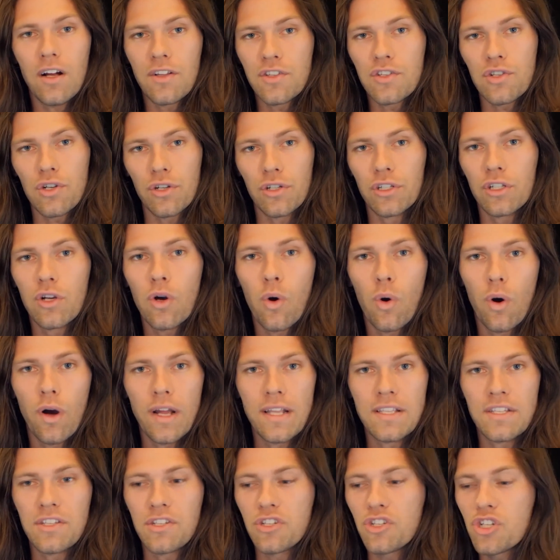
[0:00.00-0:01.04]
on certain
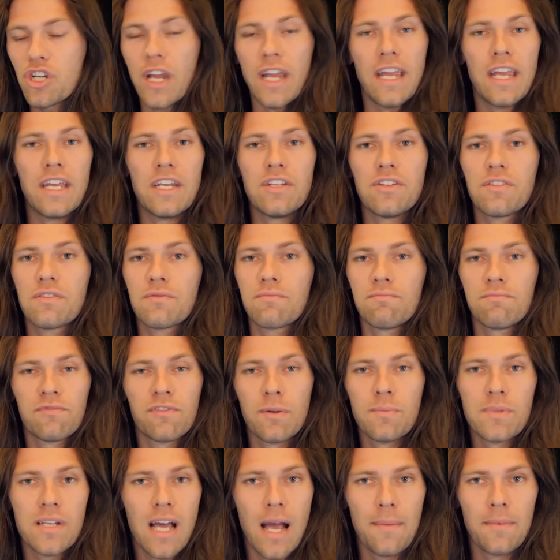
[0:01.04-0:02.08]
coins change
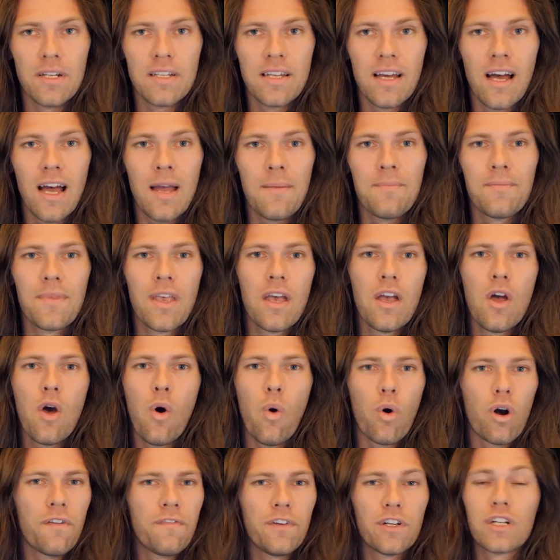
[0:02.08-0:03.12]
from time to time,
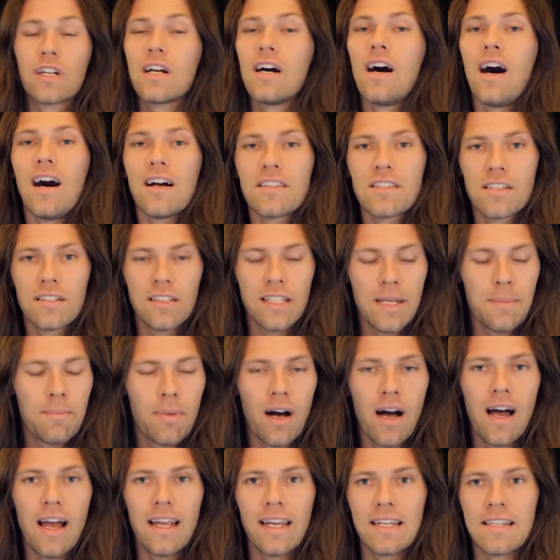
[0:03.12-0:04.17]
or if you're constantly
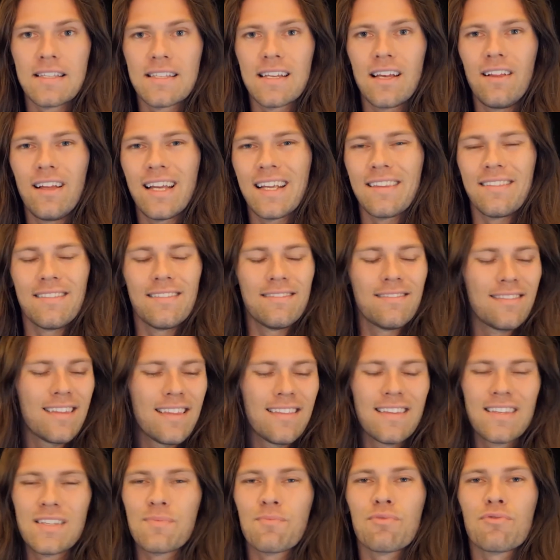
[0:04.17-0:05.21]
buying and selling,
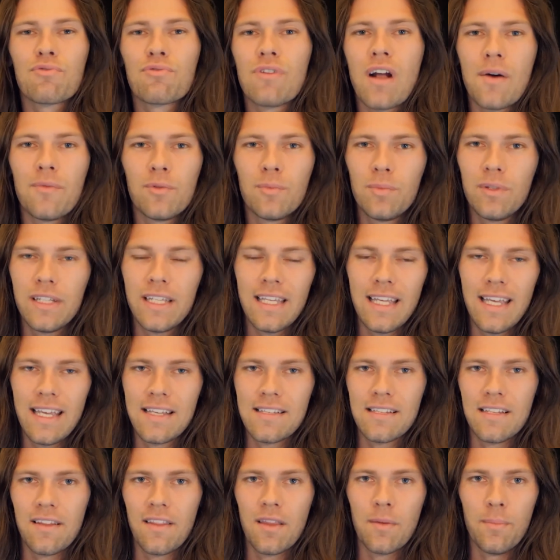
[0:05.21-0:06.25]
then this probably
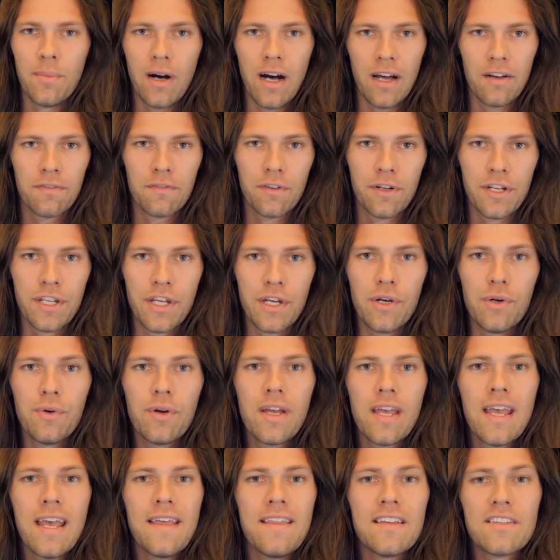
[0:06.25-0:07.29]
isn't the bot for
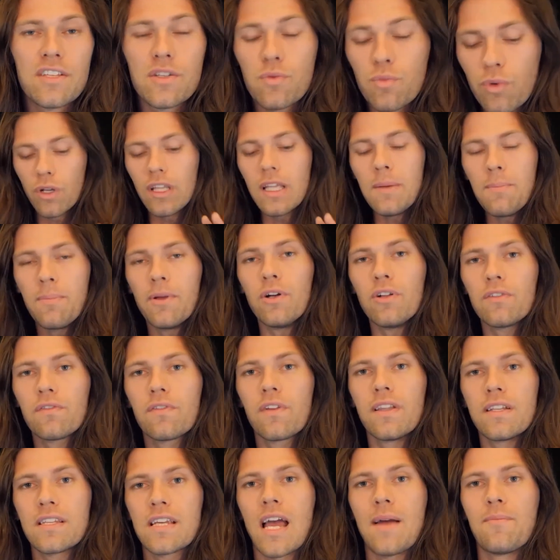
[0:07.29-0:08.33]
you. This is really built
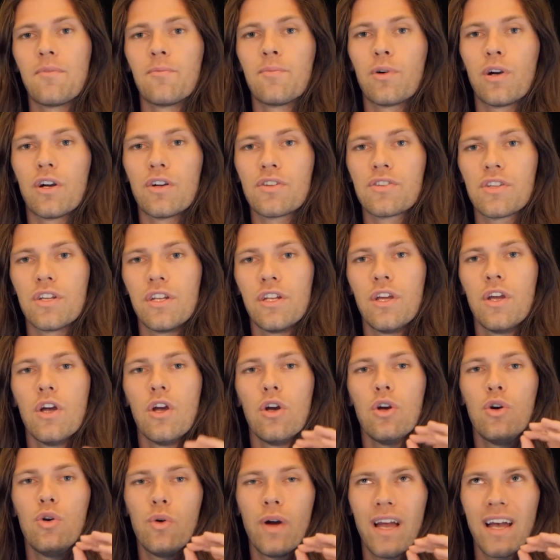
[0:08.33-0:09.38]
for the type of person
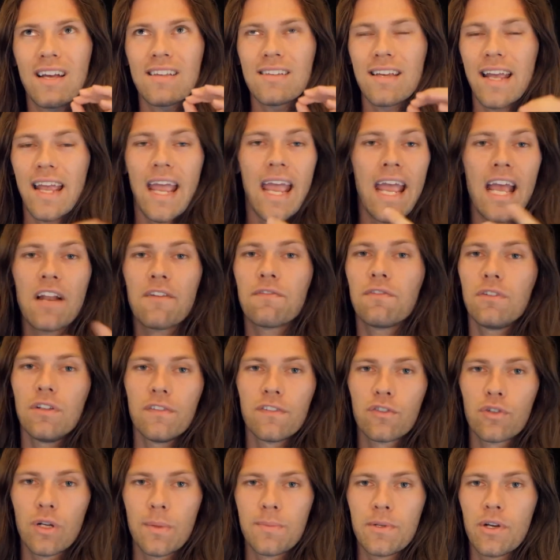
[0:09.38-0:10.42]
who has a handful
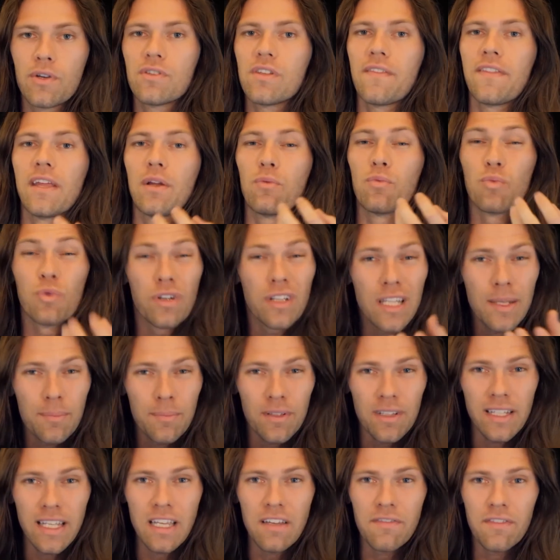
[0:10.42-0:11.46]
of cryptos that they really
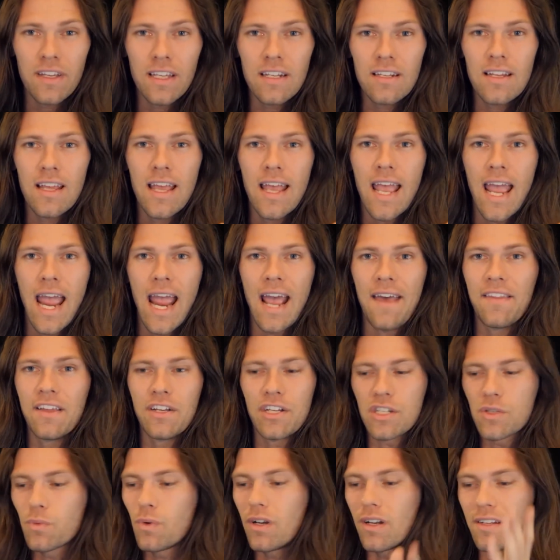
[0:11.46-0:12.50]
believe in and they
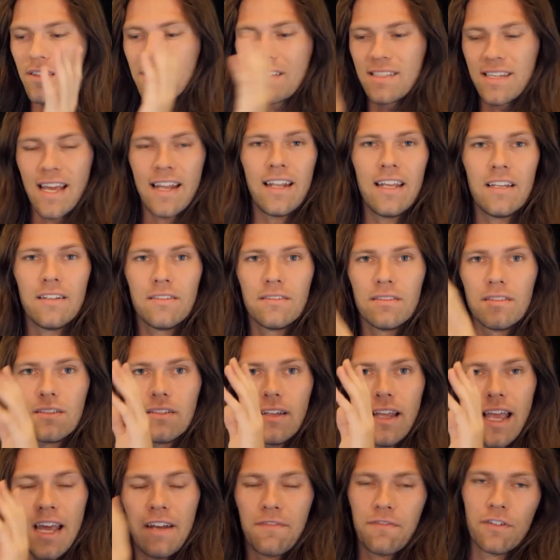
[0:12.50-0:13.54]
just want to set it
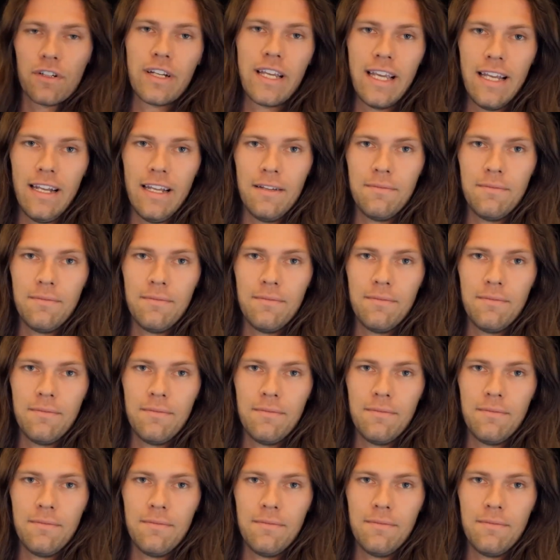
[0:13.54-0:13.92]
and forget